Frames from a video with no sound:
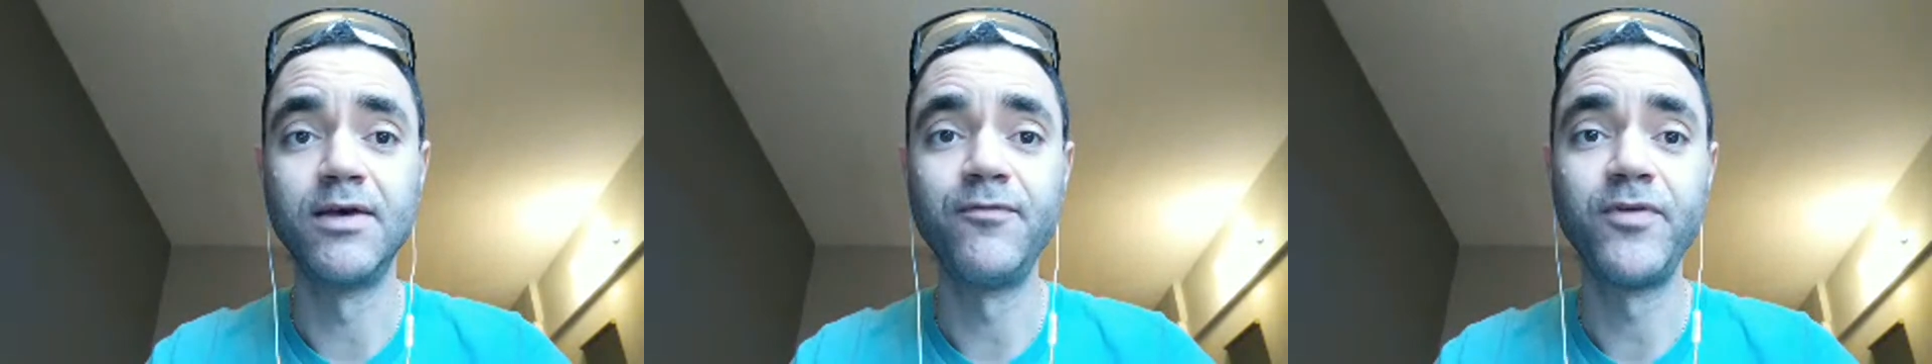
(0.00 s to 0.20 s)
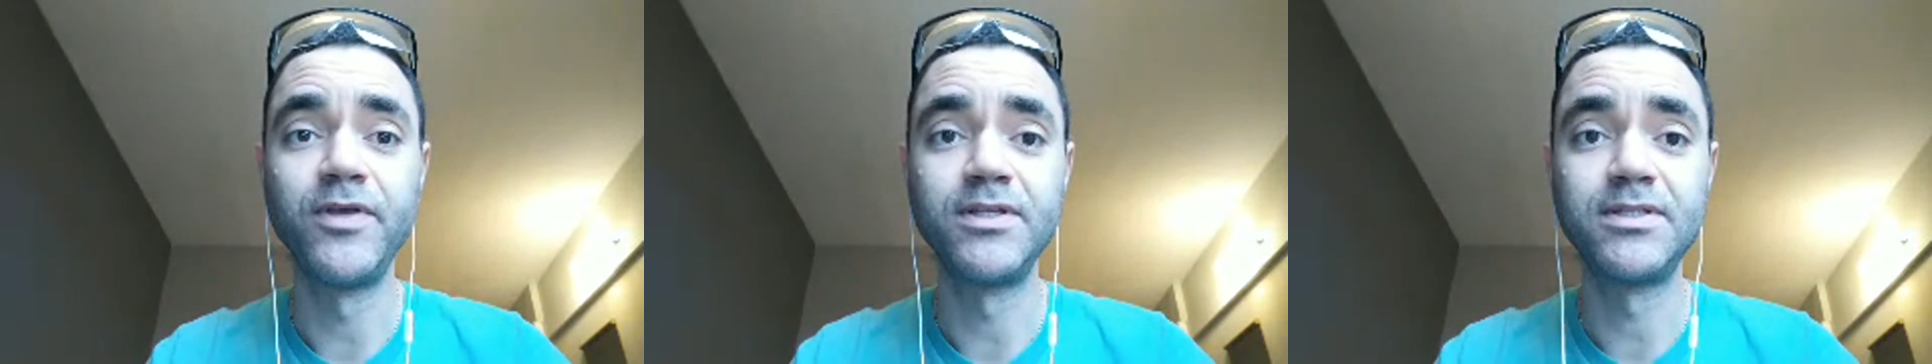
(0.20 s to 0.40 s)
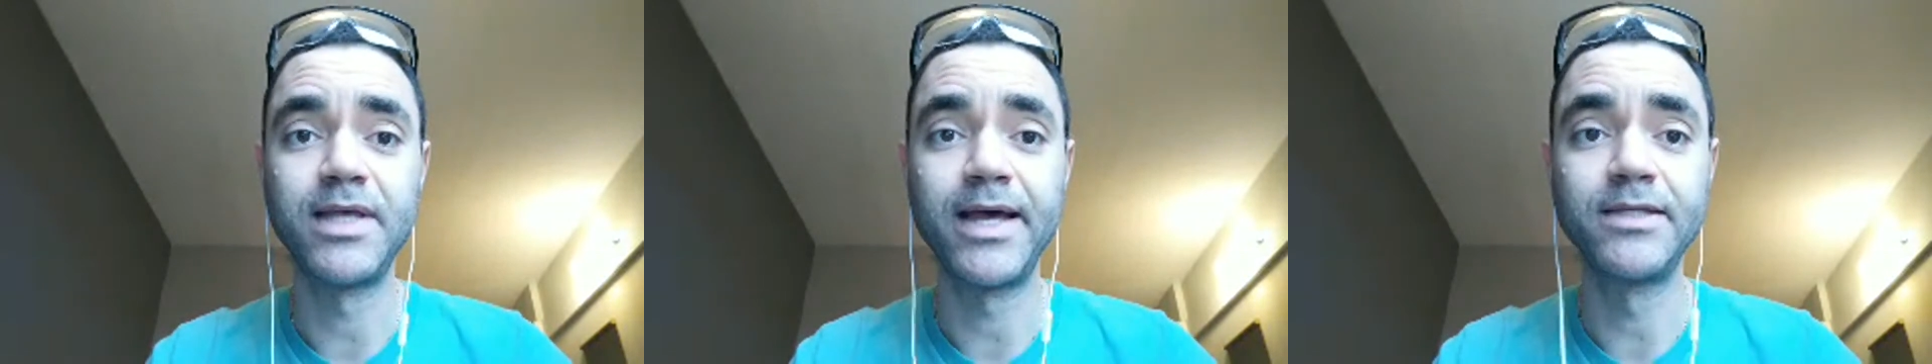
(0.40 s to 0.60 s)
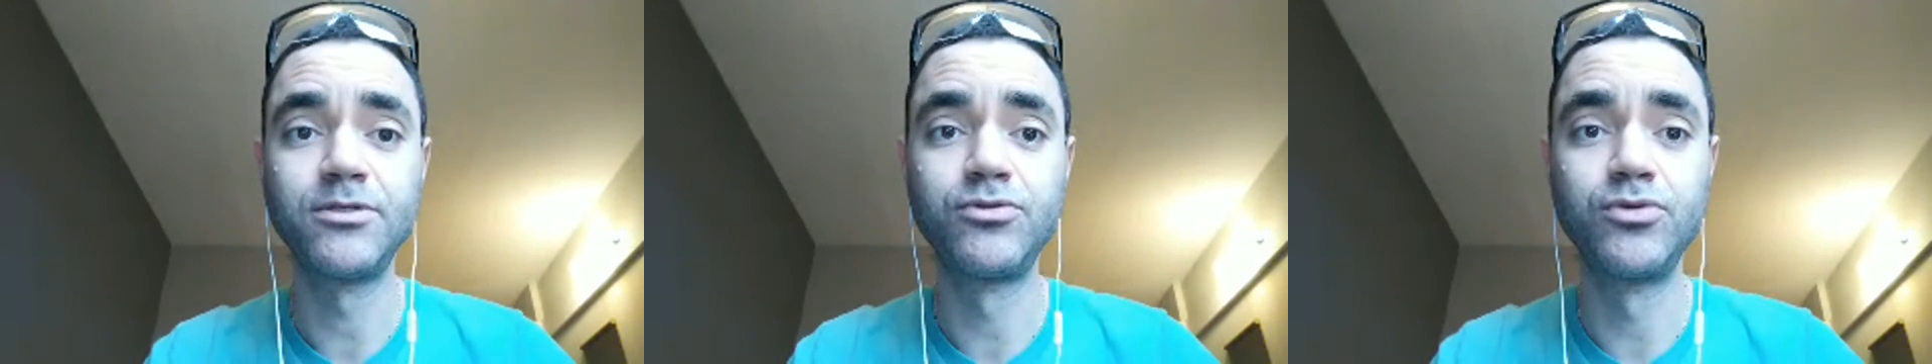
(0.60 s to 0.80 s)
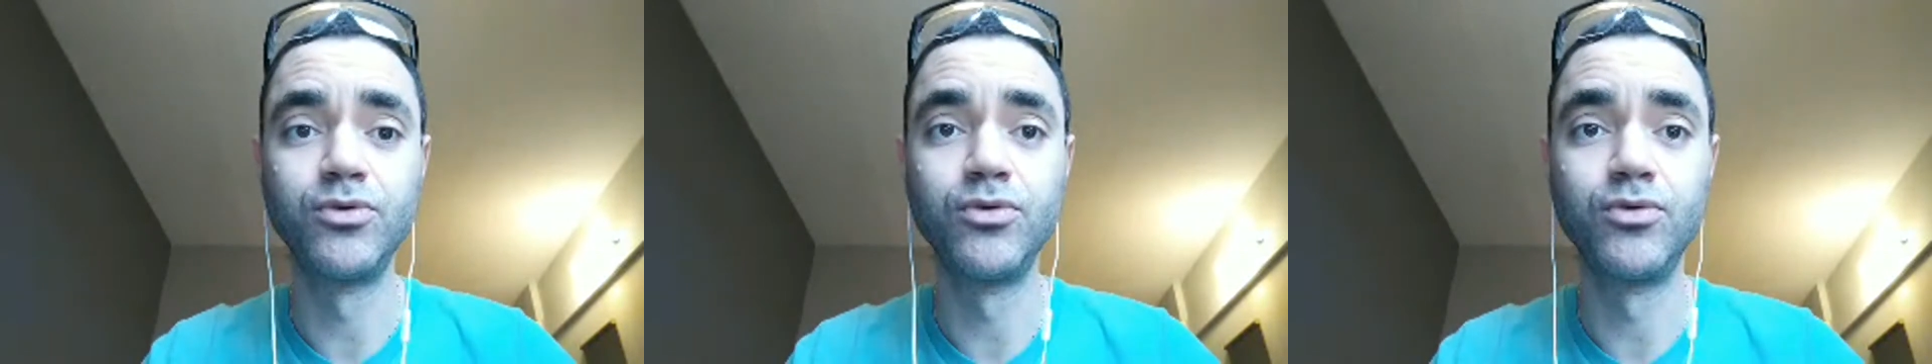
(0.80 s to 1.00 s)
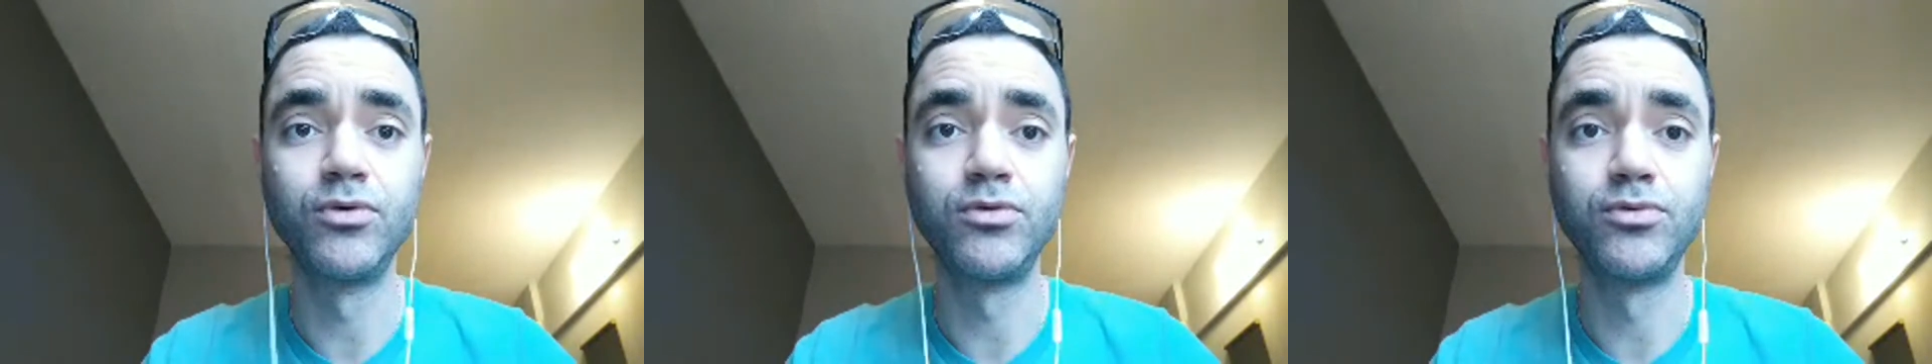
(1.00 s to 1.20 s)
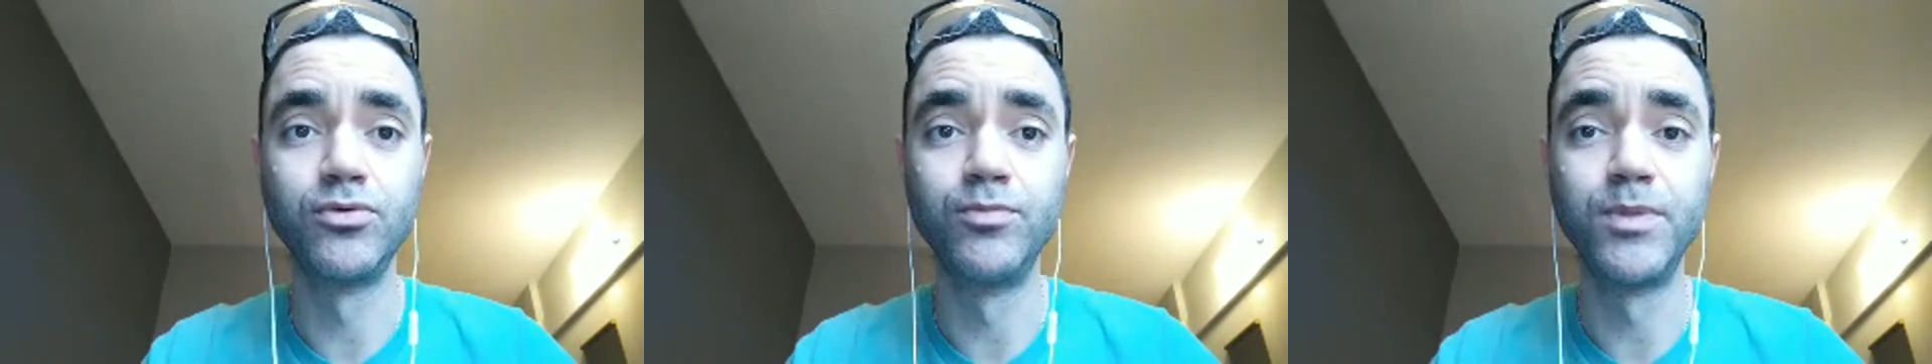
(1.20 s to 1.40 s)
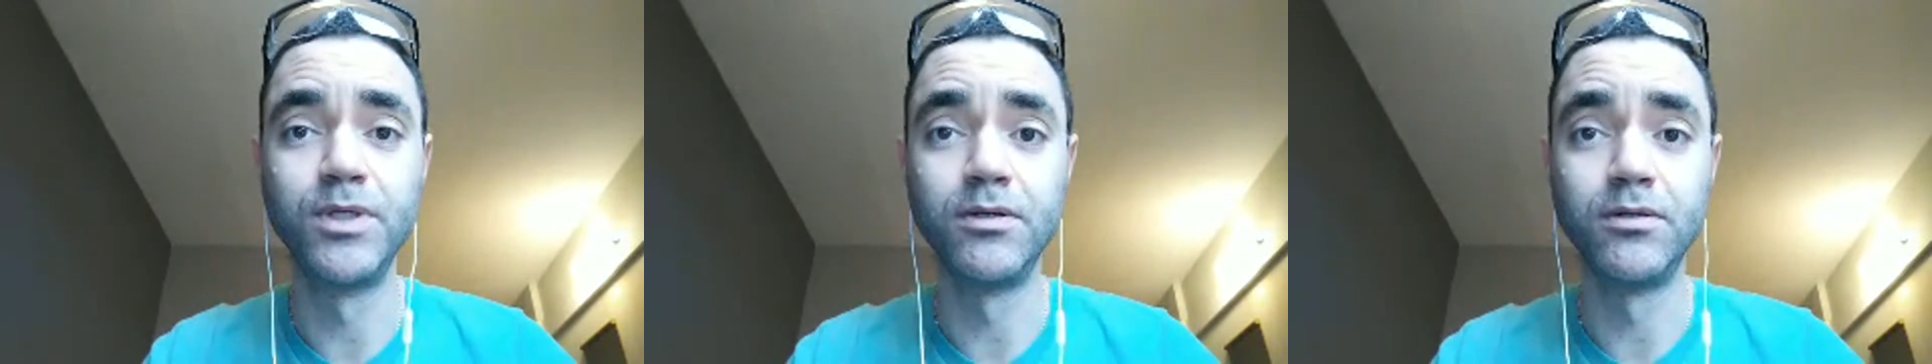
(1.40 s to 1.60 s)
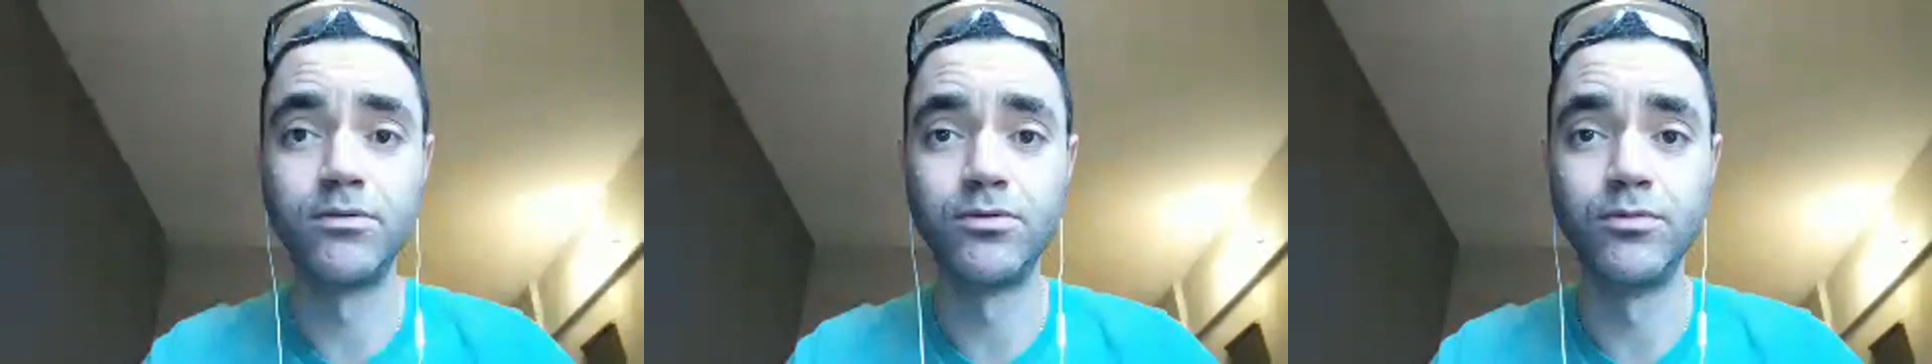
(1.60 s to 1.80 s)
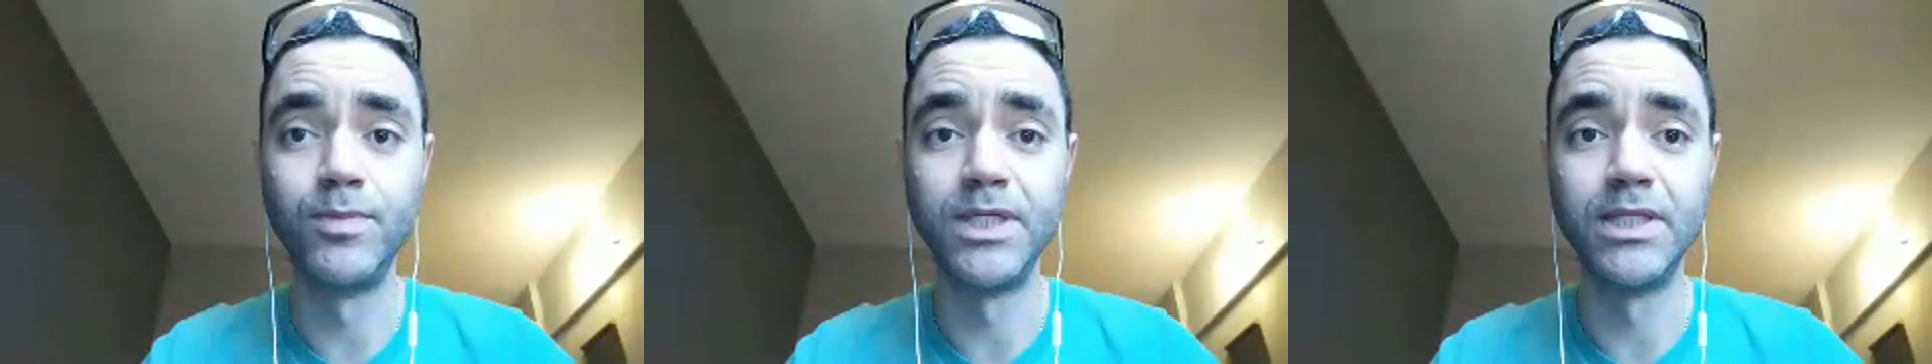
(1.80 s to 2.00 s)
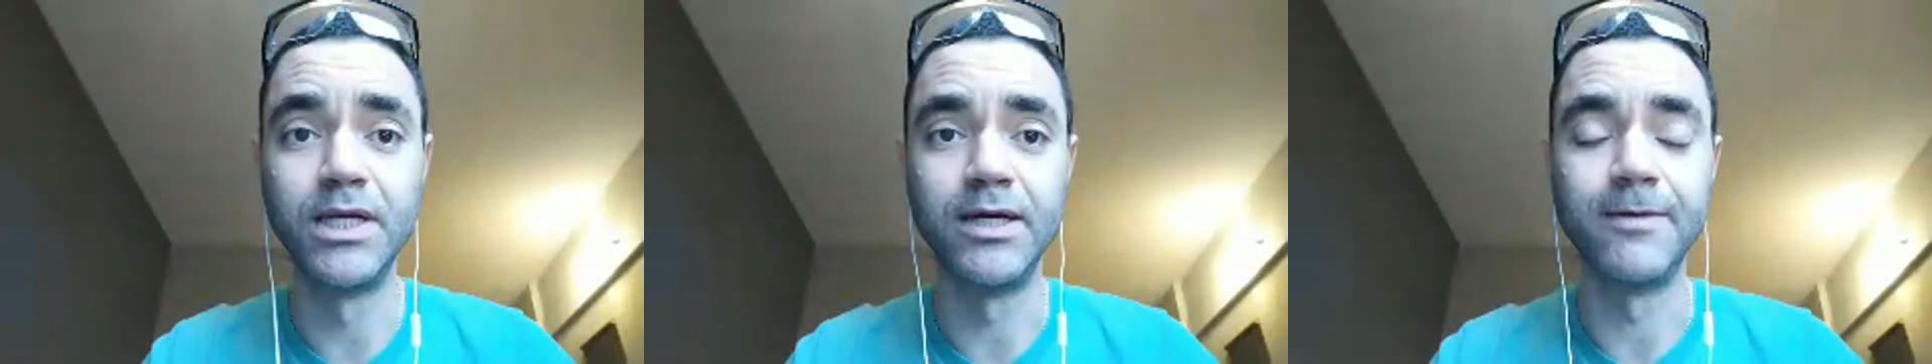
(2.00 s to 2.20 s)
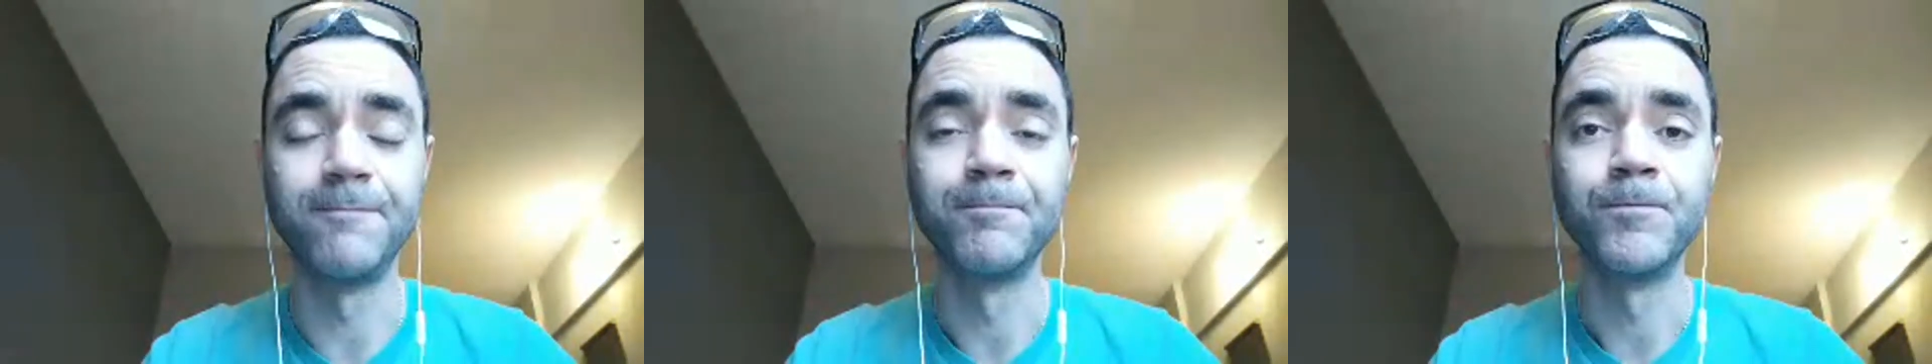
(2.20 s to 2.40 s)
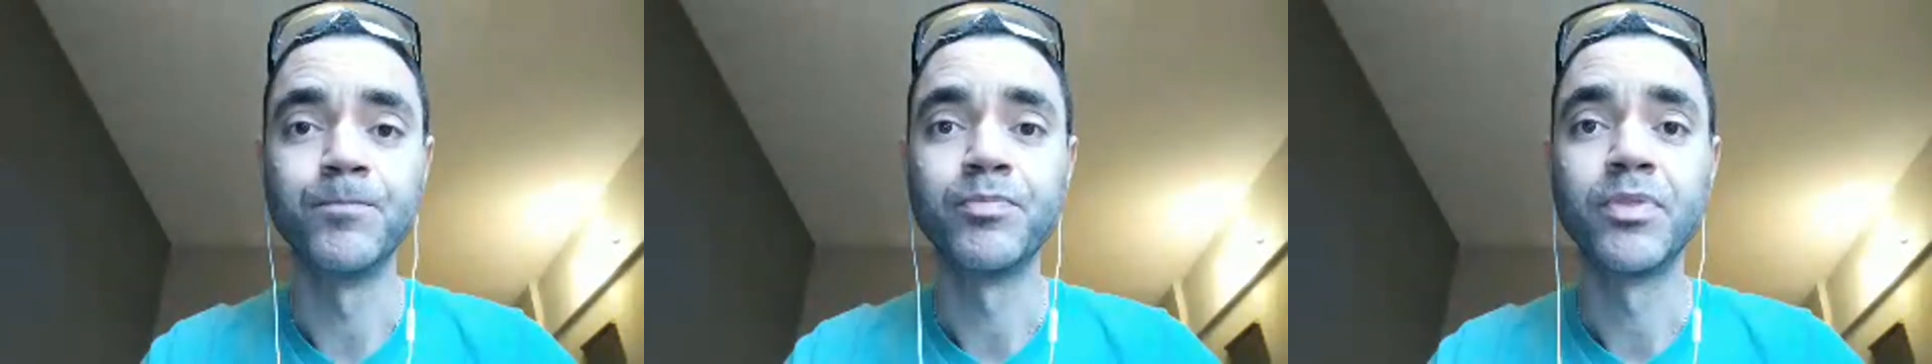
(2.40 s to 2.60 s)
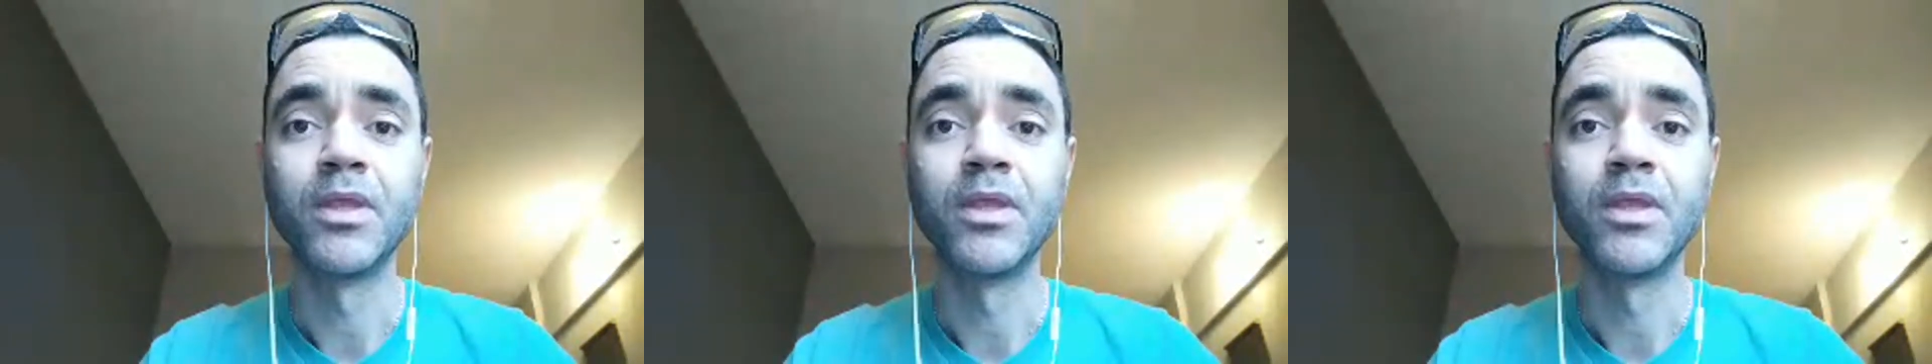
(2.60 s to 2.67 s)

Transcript: something set to you to be done.